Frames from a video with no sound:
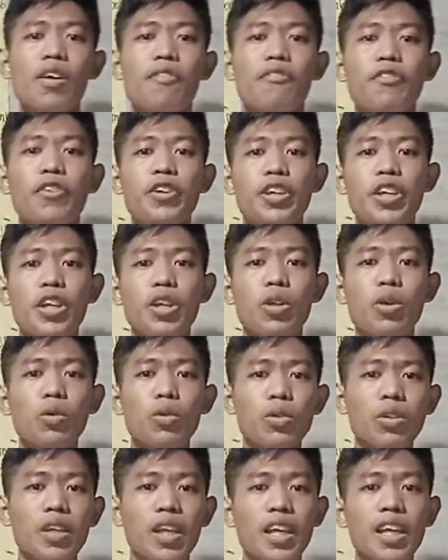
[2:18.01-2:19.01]
for
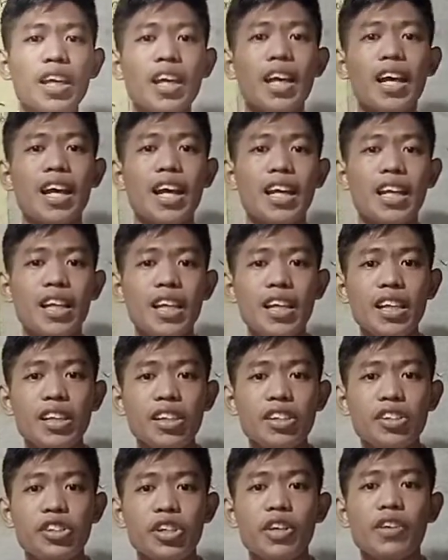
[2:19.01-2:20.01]
denoting an
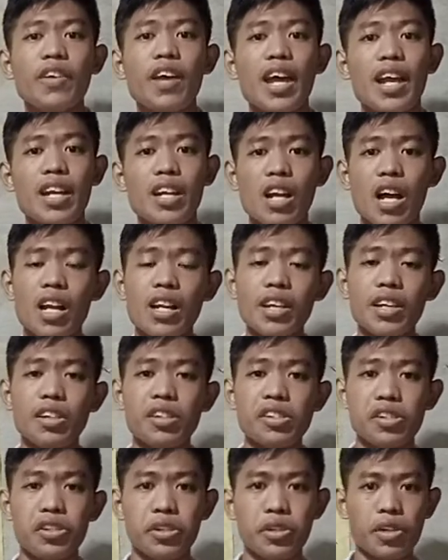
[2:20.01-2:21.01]
integer and
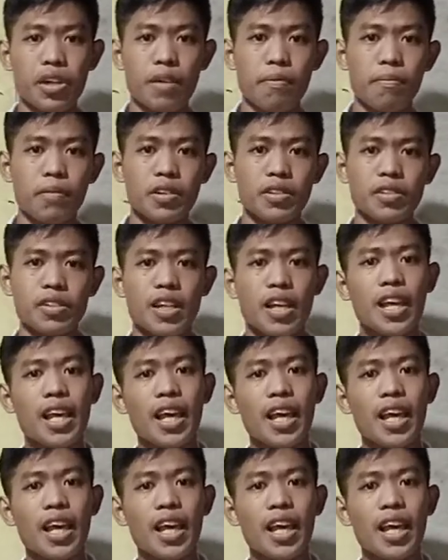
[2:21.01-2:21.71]
non-integer numbers.